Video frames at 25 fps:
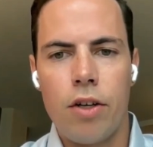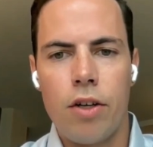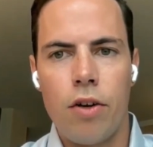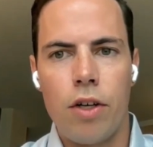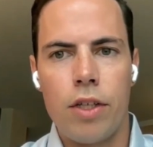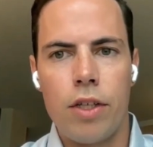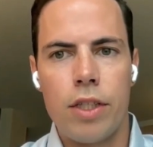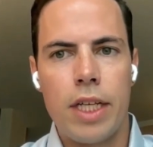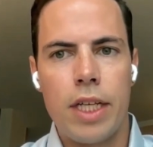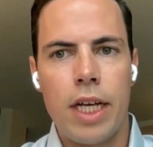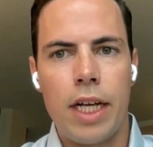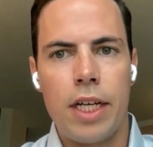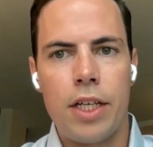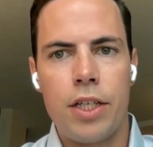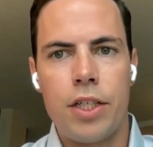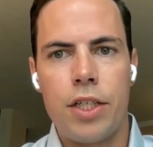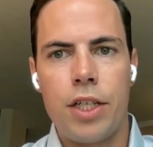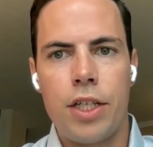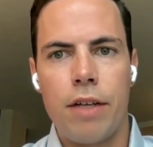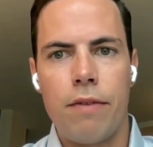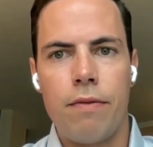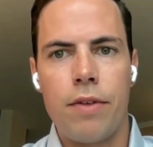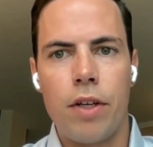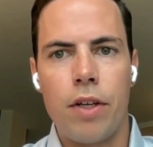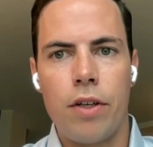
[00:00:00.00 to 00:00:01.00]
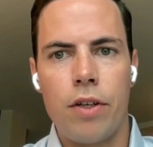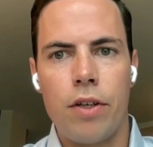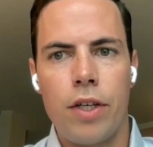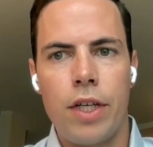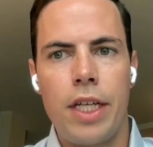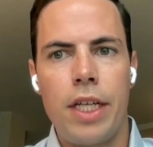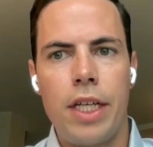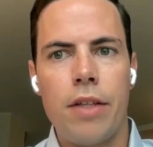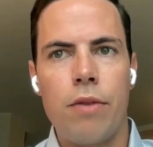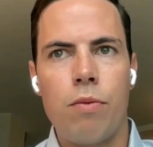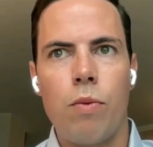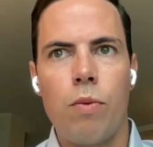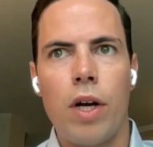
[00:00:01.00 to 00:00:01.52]
currents kind of shift
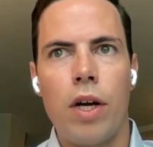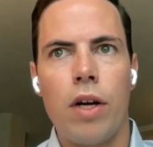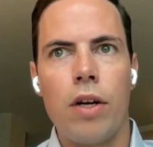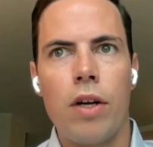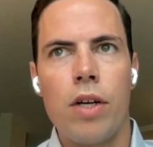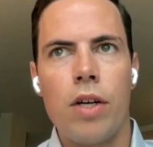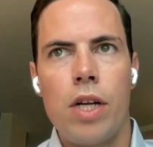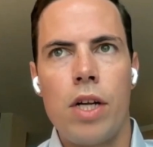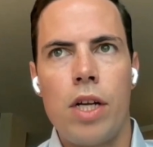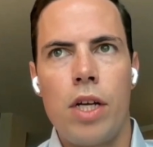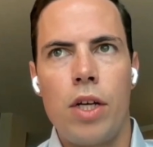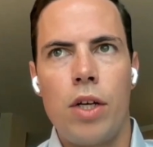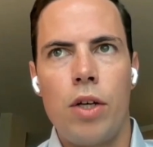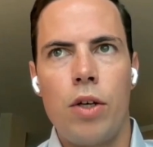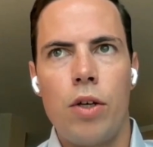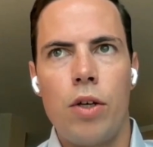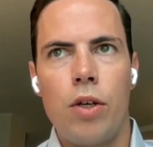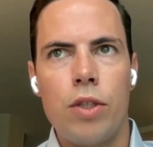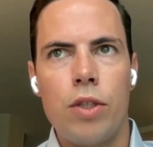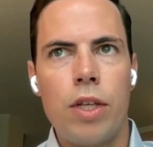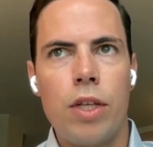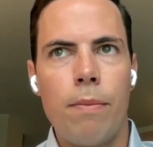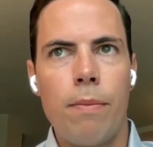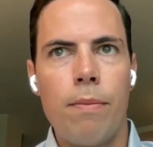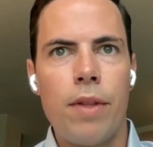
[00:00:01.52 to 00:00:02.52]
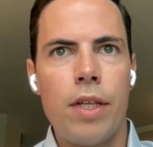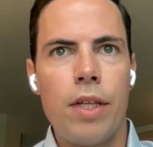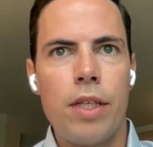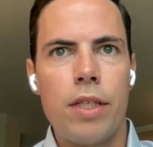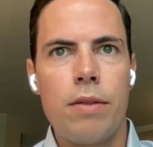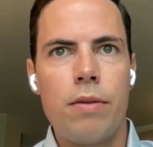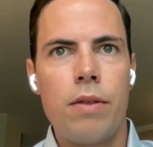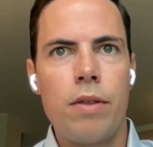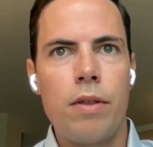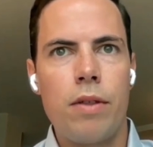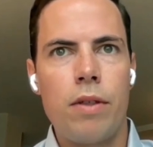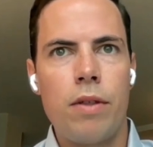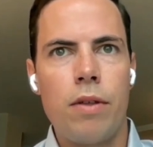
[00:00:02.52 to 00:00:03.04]
underneath, where some of
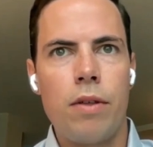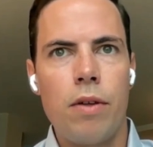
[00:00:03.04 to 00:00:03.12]
this,